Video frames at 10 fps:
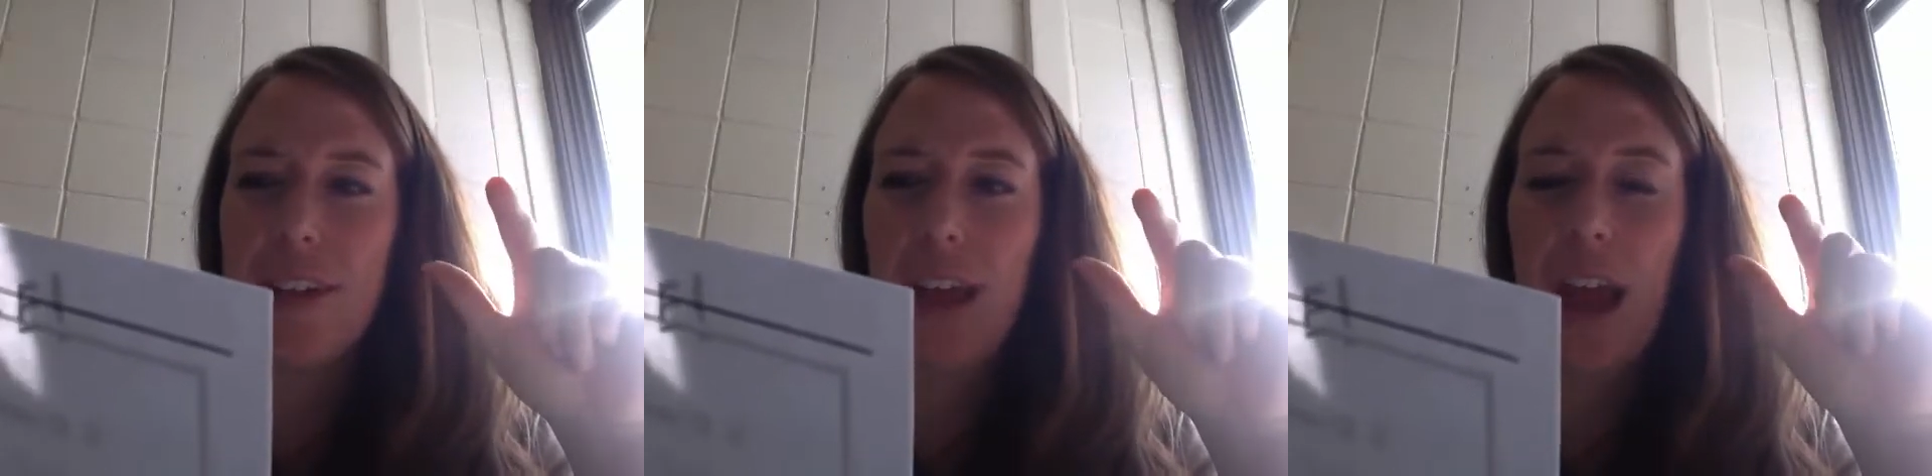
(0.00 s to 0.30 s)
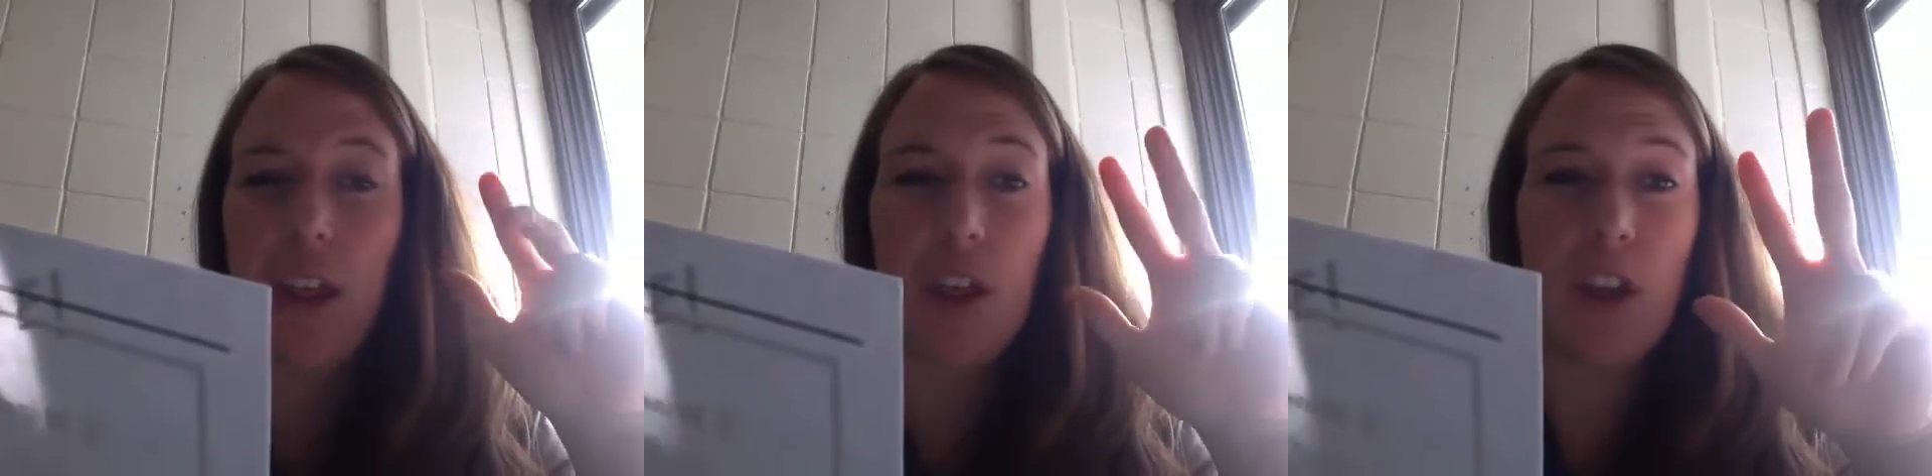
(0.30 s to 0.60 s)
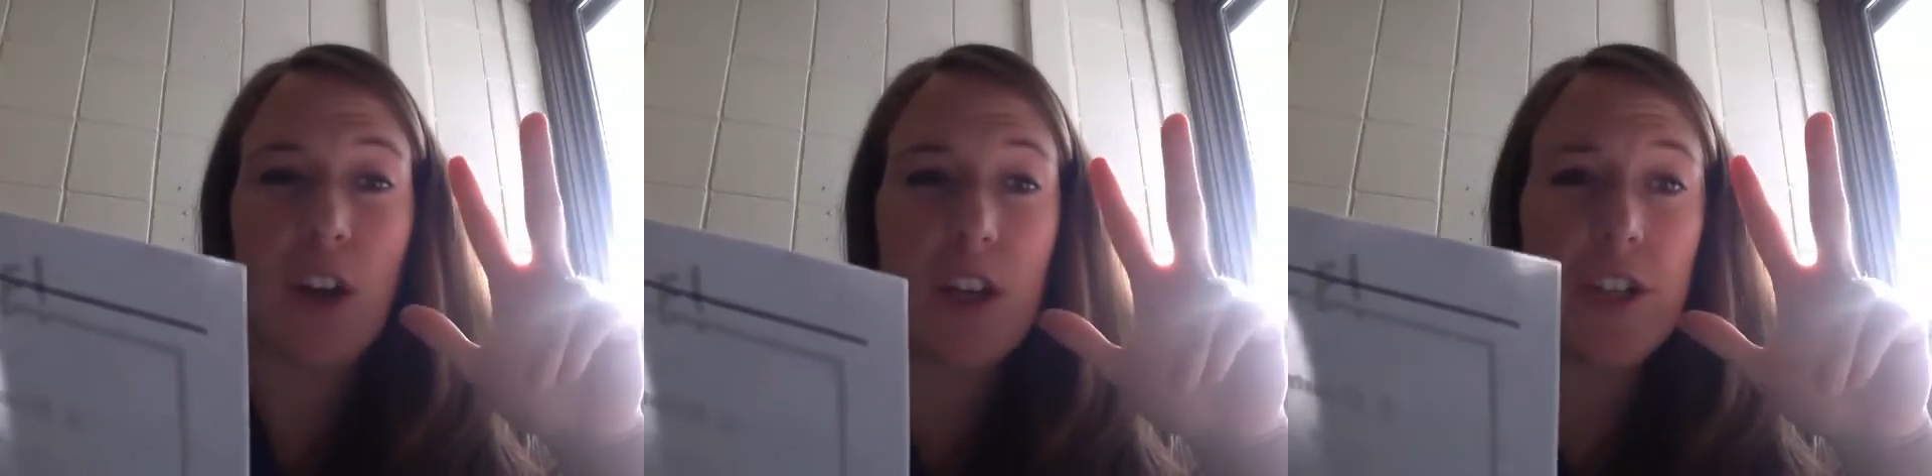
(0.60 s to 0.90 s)
Okay,
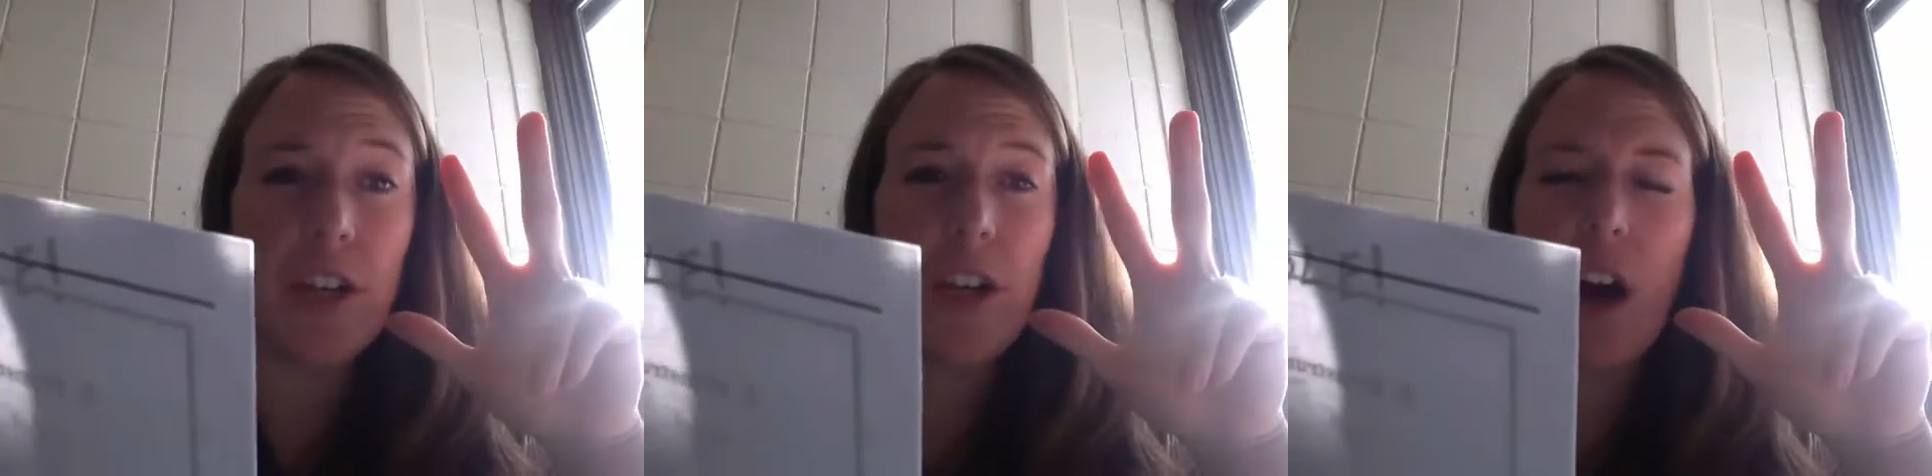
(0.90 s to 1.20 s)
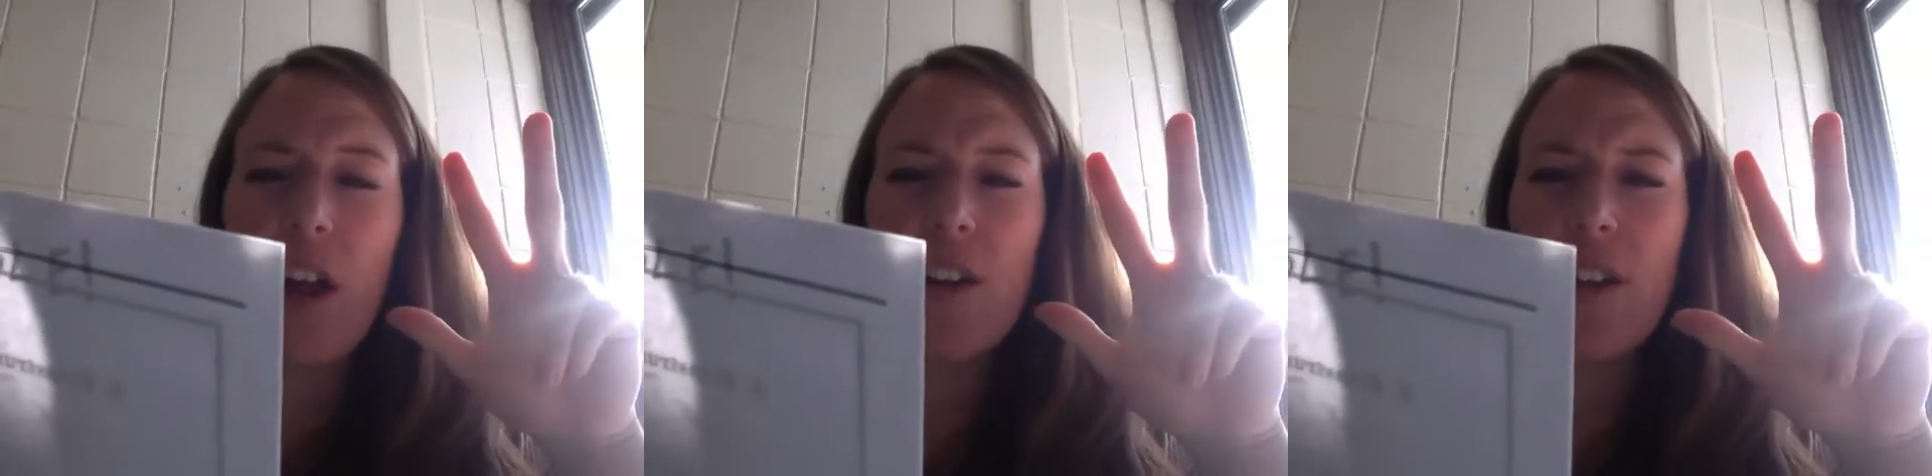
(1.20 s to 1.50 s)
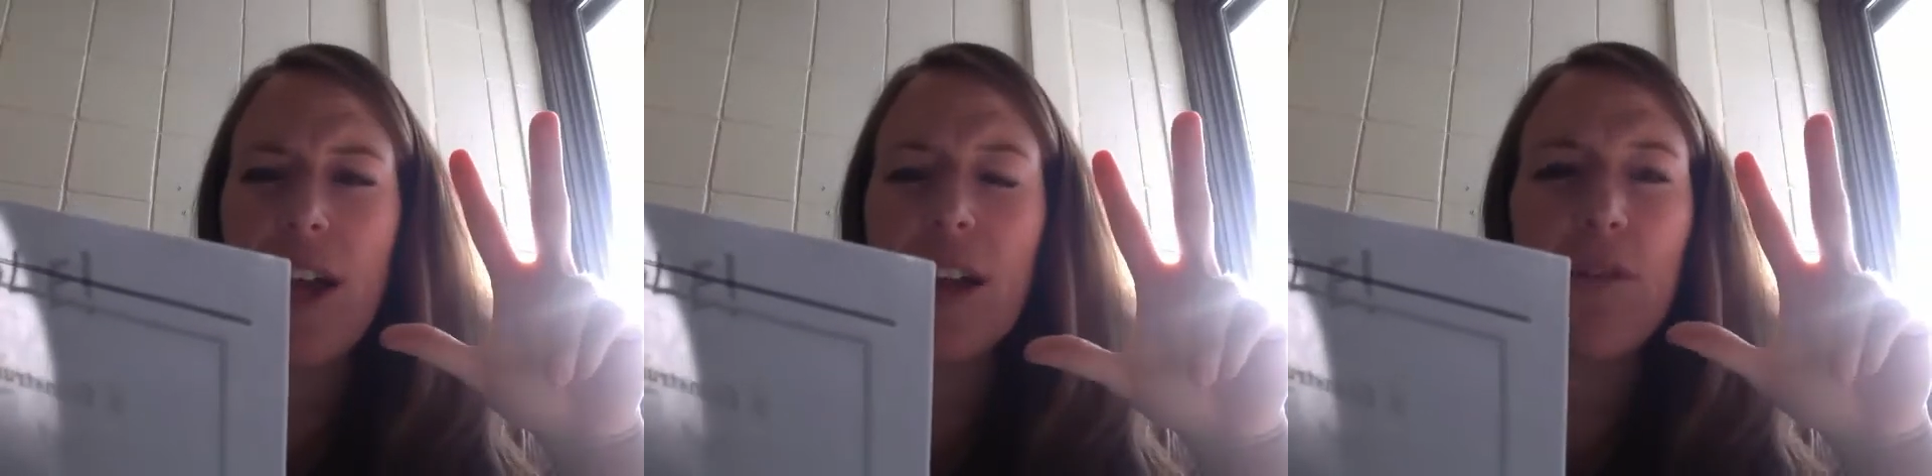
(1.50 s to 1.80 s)
third, you're going to
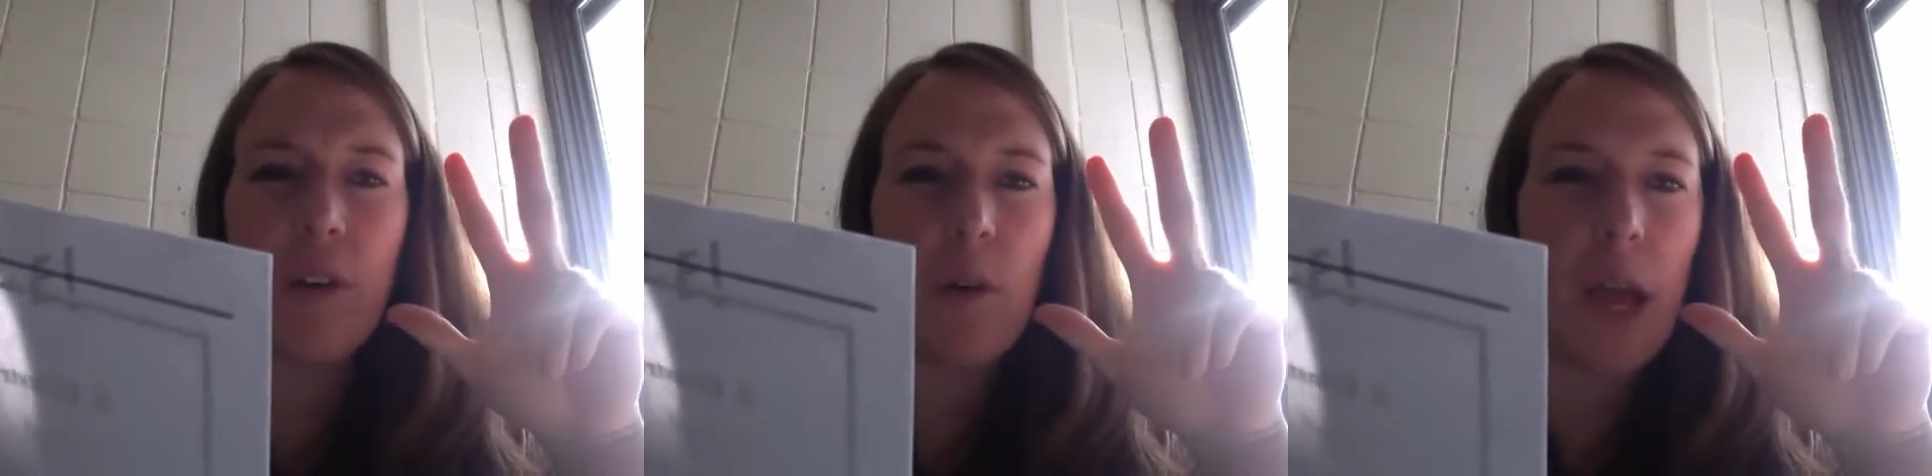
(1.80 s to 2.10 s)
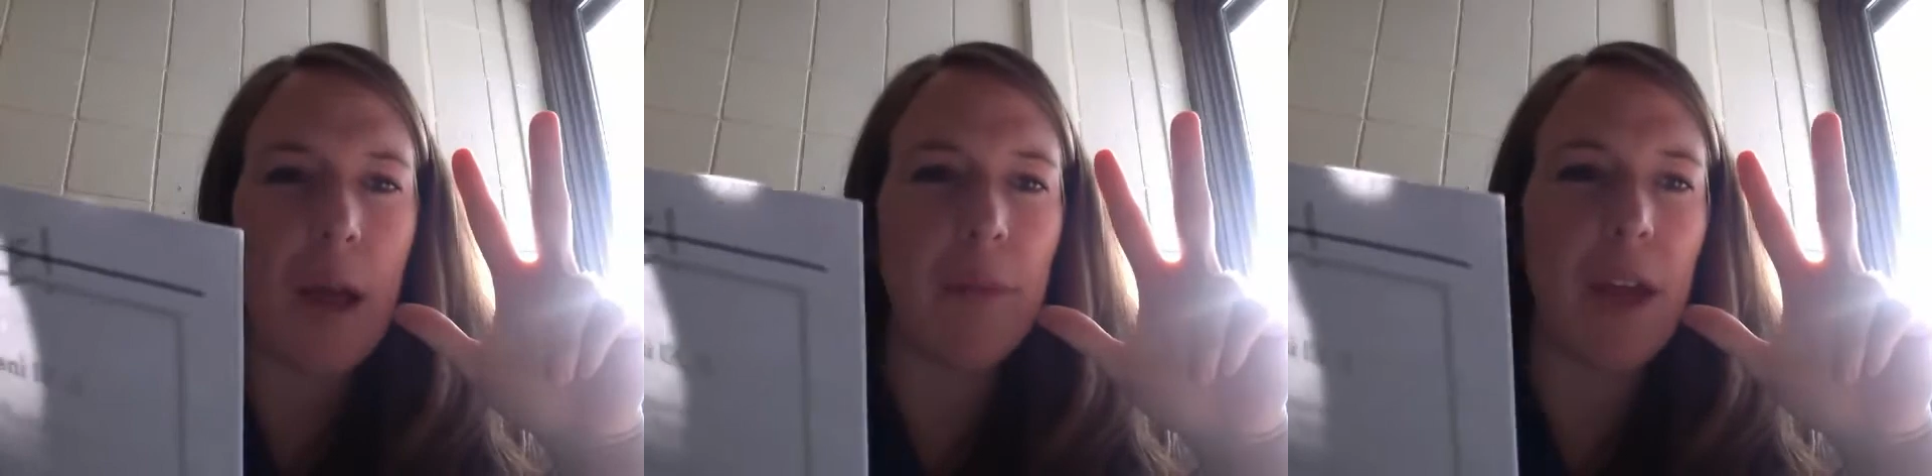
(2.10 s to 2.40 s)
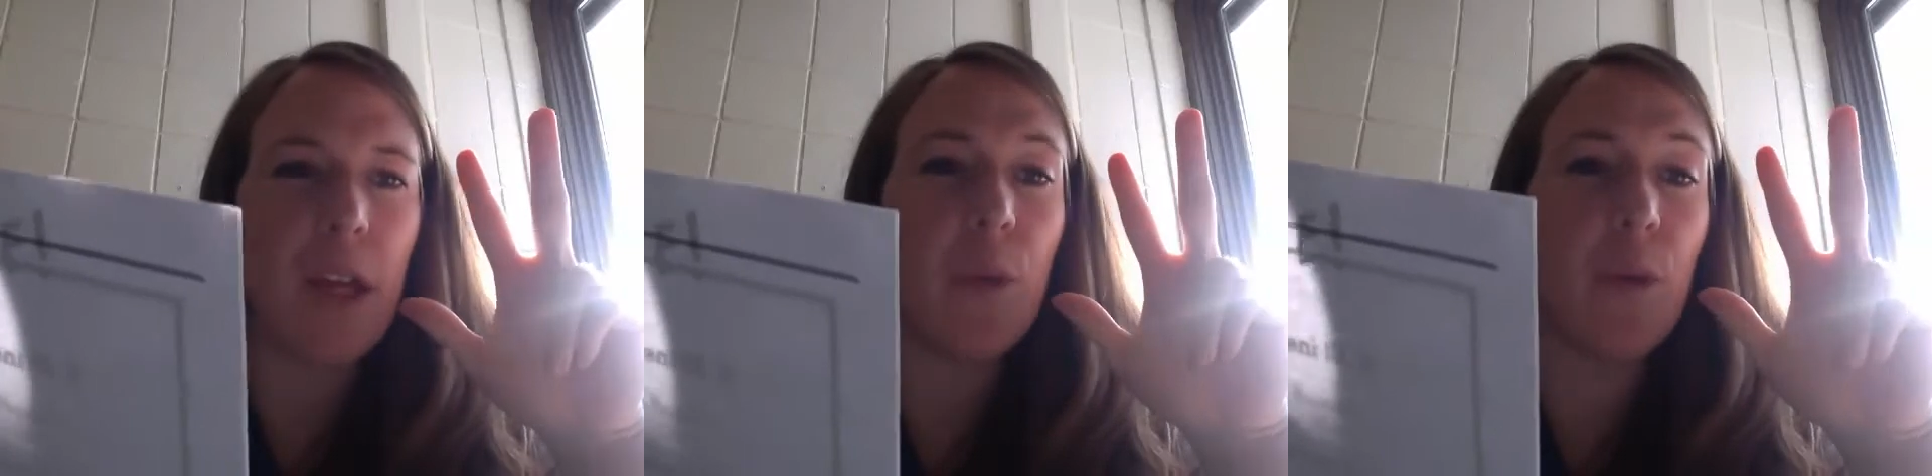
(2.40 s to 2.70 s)
underline vocab
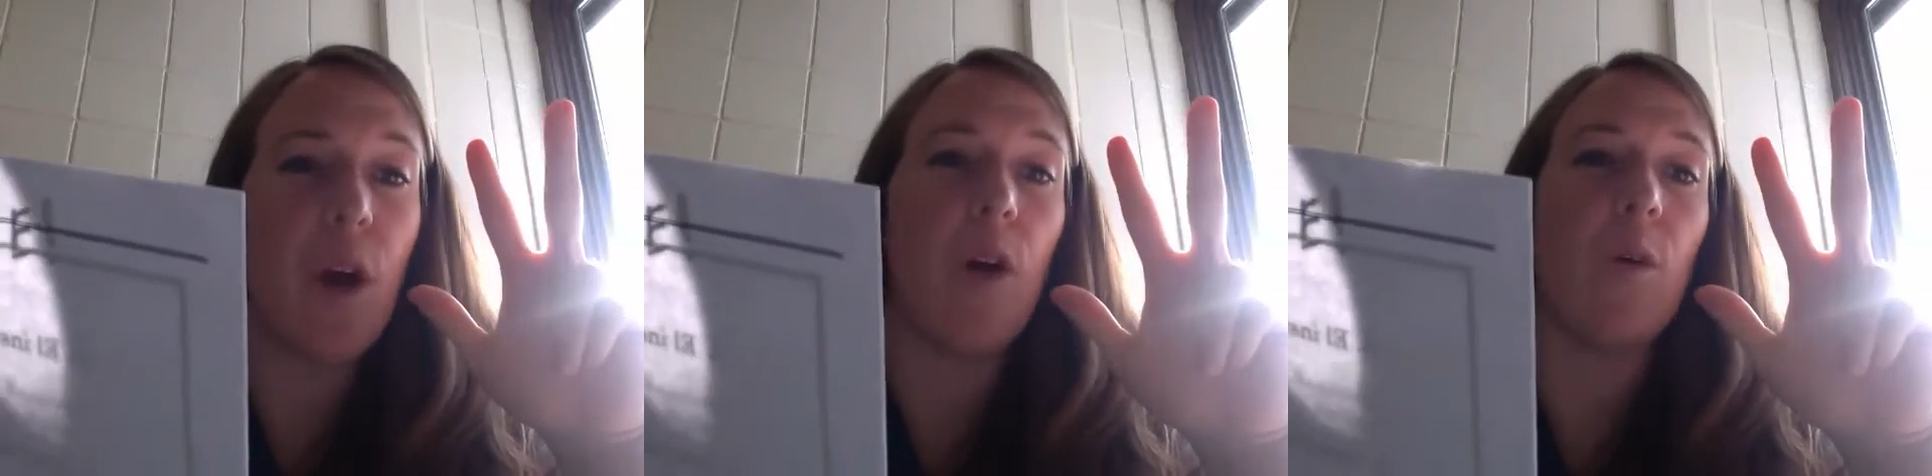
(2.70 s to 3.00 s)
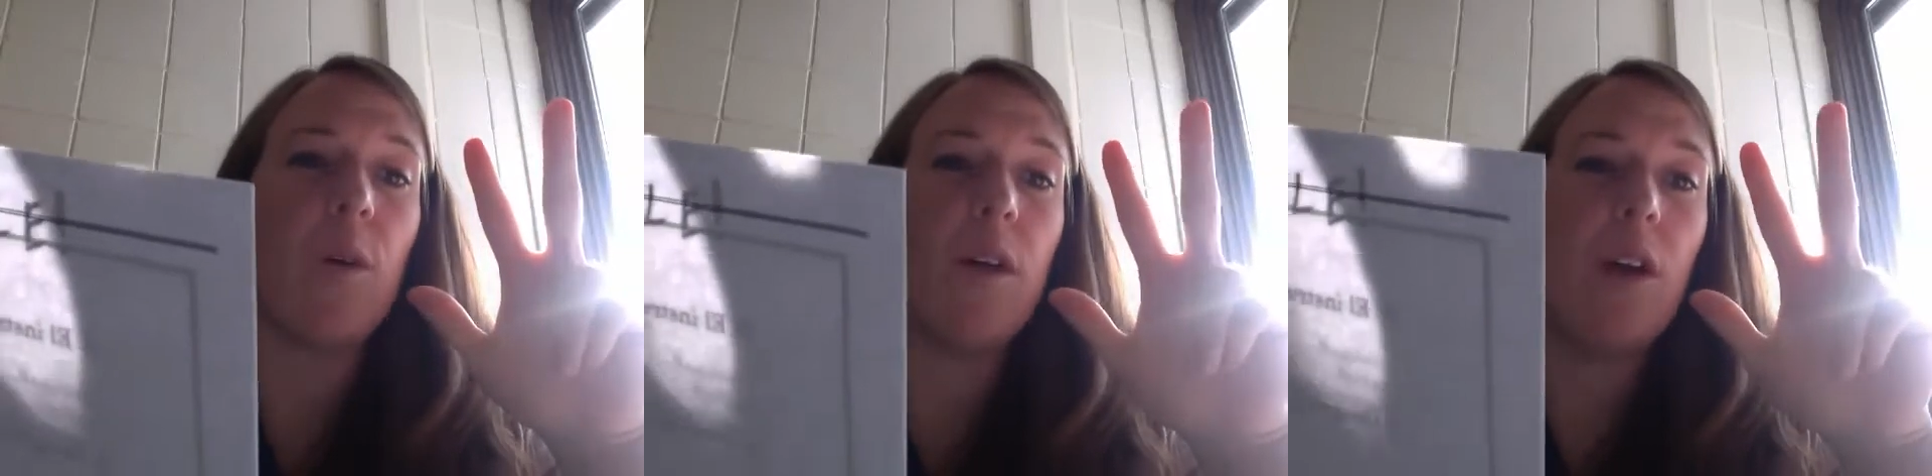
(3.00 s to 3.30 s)
that you know,